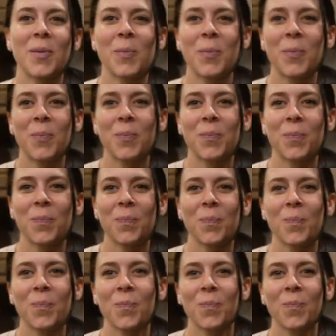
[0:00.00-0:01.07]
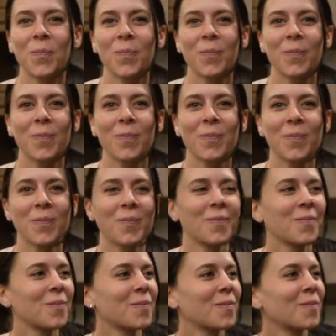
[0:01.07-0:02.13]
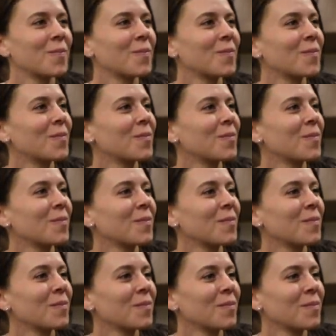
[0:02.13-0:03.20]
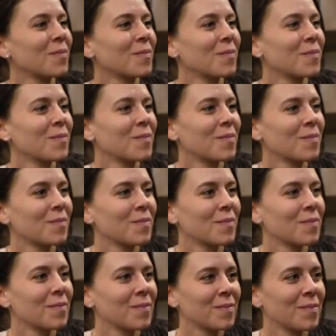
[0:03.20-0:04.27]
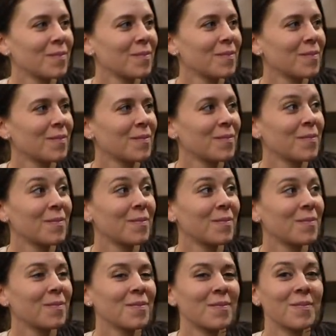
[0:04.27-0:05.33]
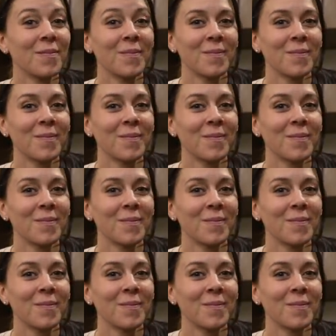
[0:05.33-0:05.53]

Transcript: (silent)